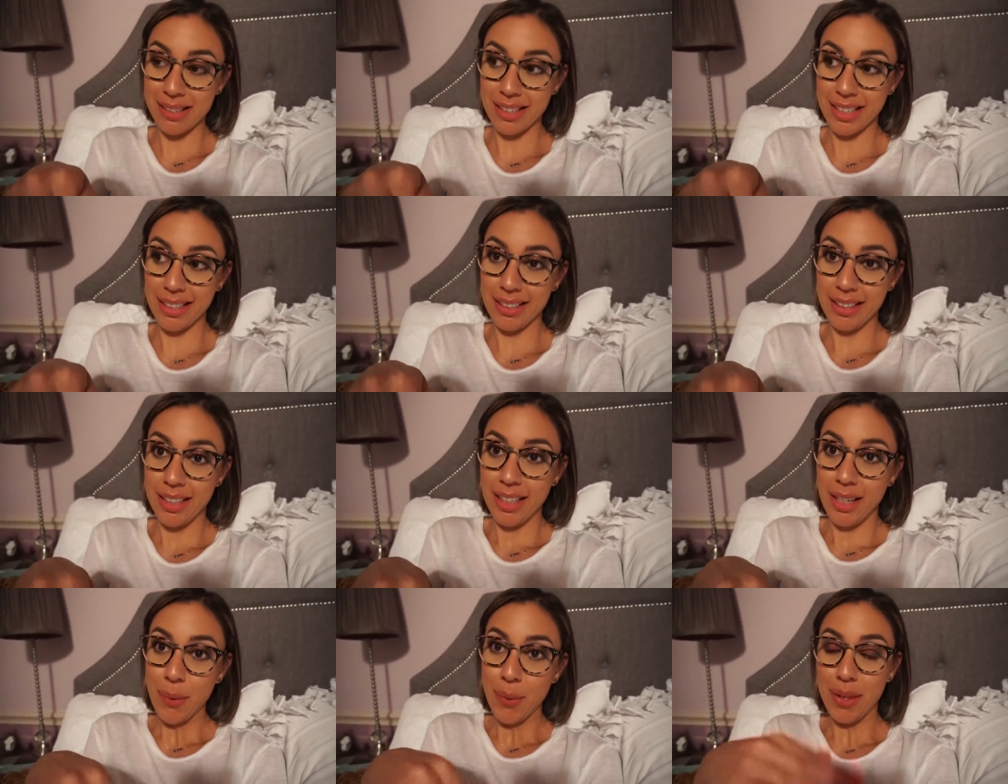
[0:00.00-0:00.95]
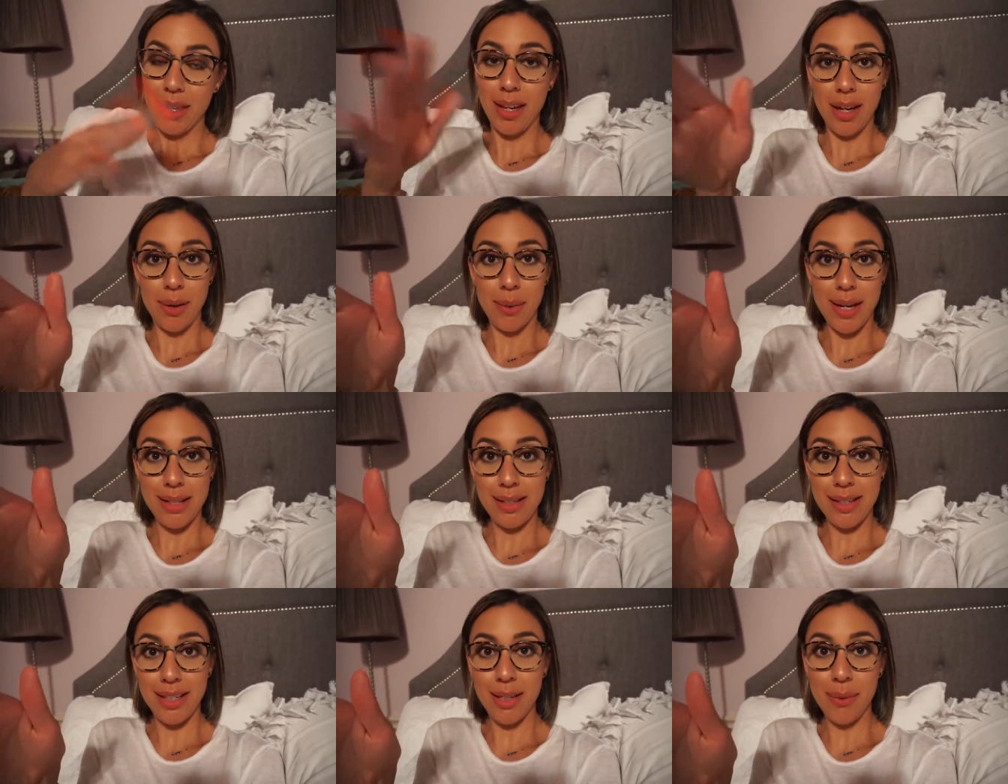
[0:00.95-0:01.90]
Like where they get
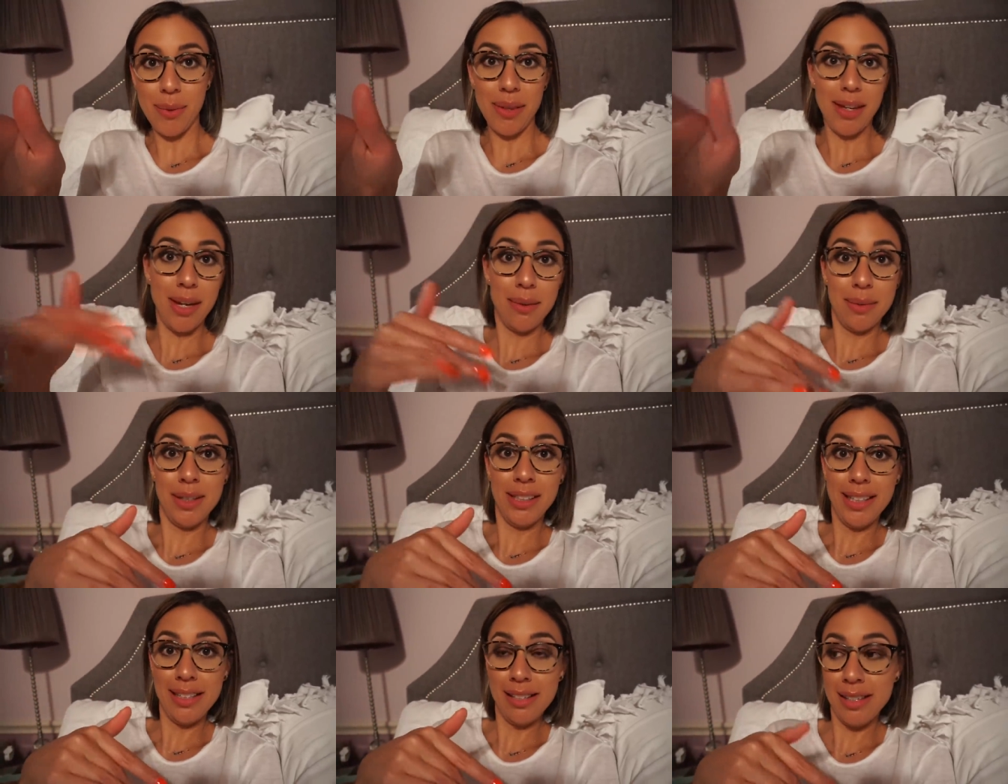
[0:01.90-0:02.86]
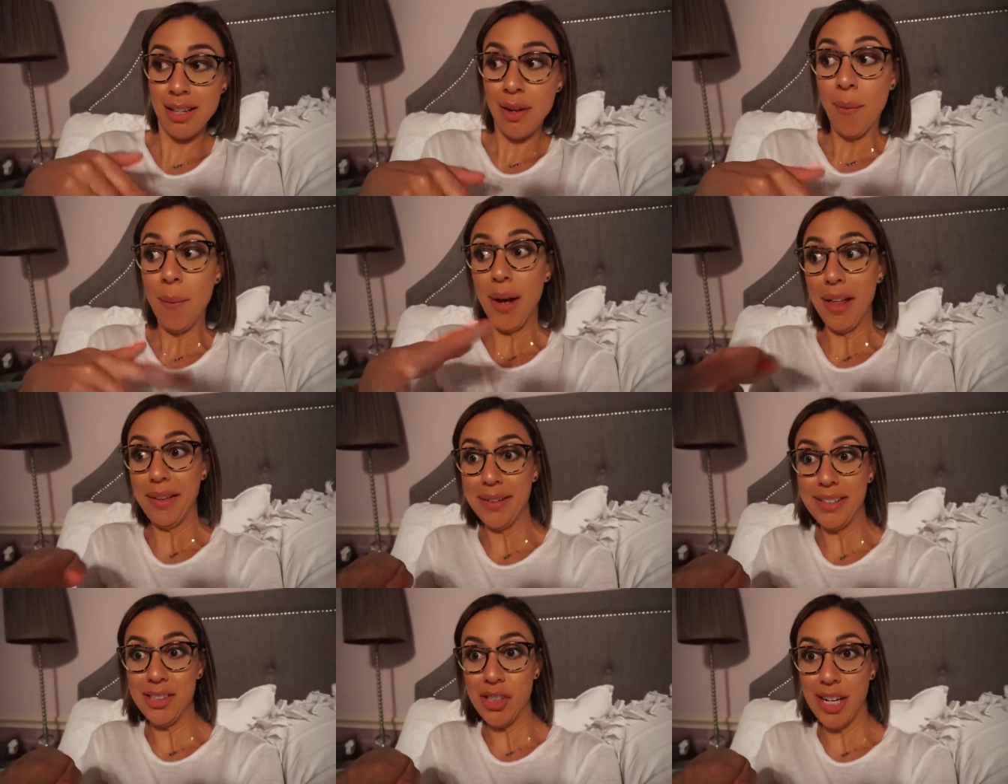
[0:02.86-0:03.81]
arrested, where they get released, while
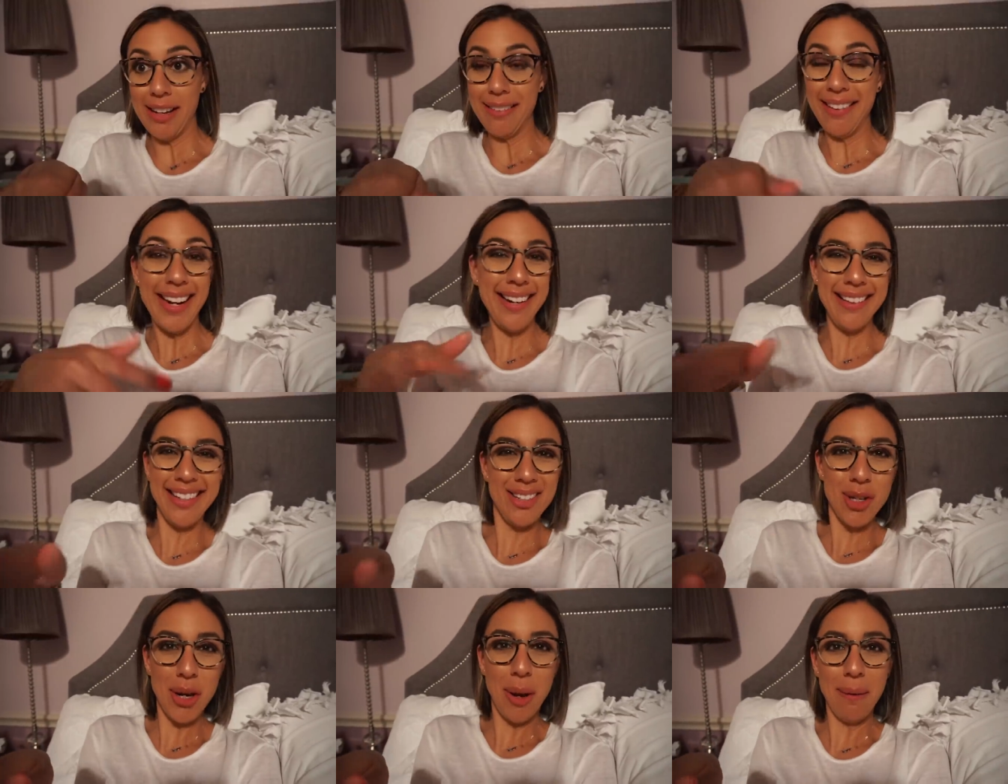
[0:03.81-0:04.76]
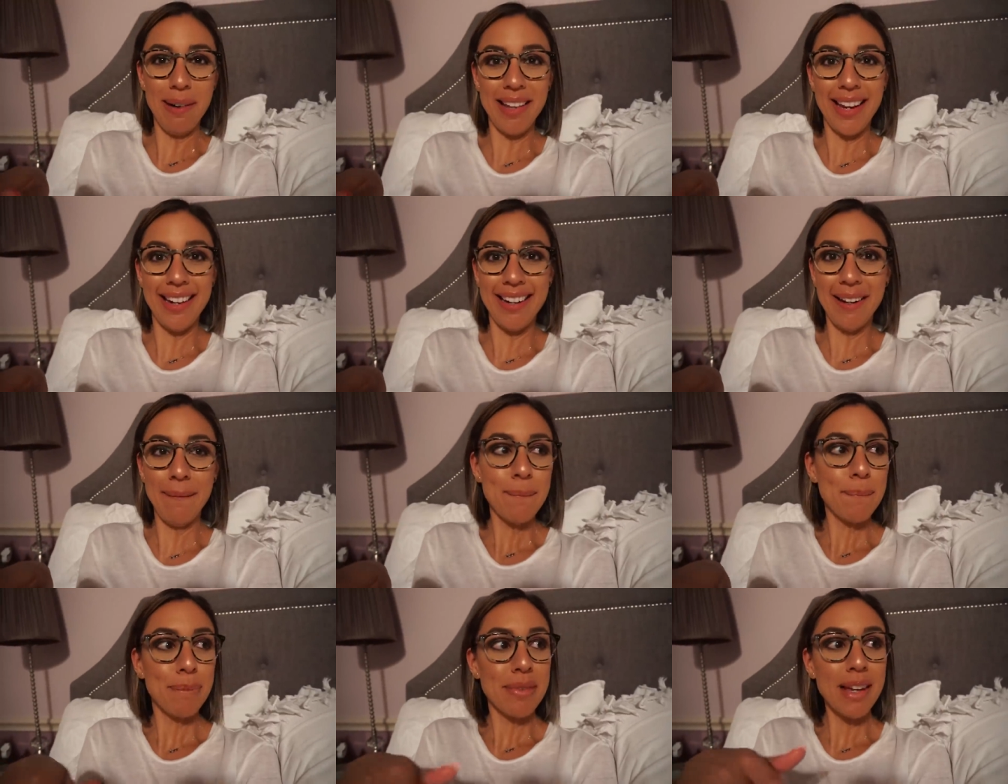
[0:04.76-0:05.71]
they're in jail, anything jail related,
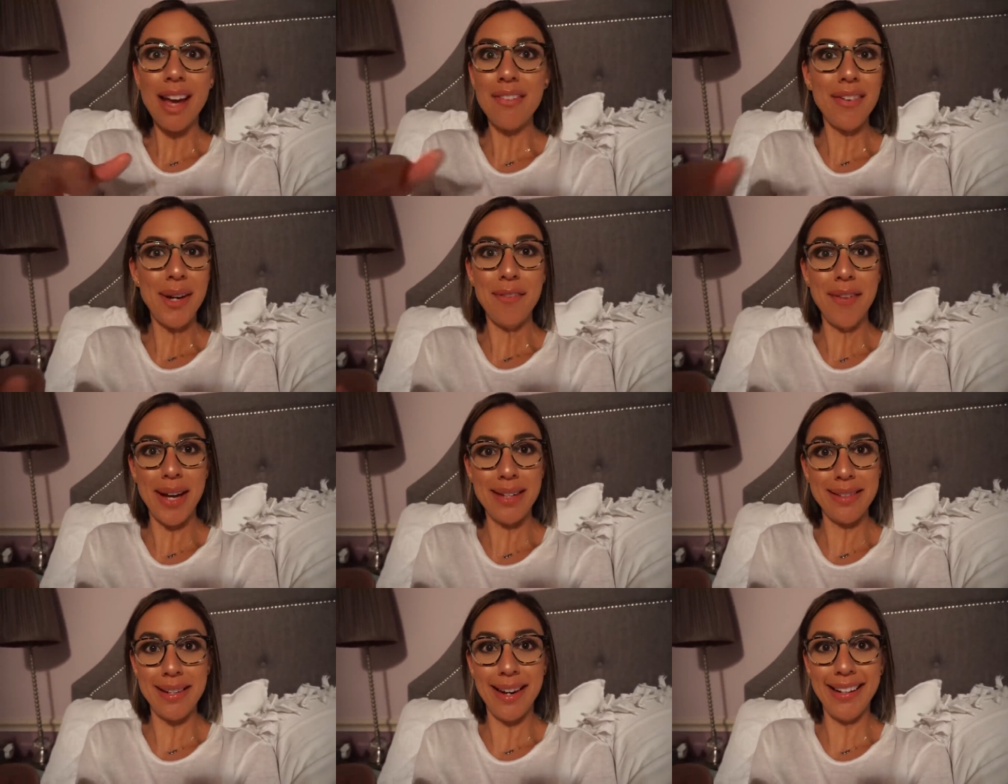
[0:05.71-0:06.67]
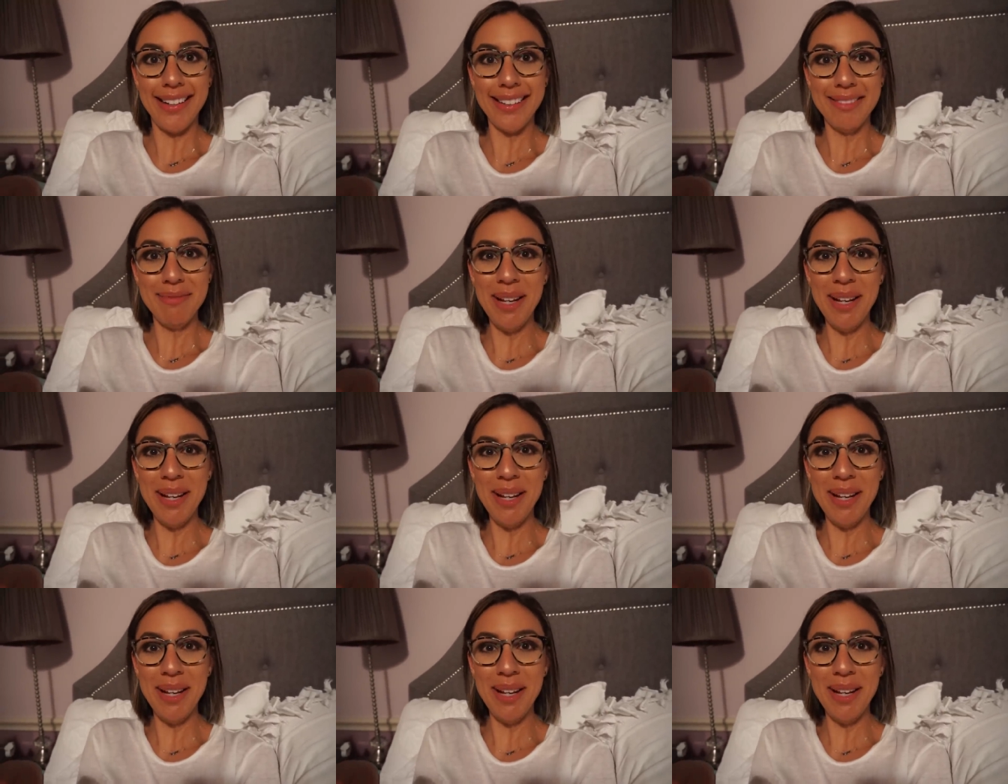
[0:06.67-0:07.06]
I find it fascinating.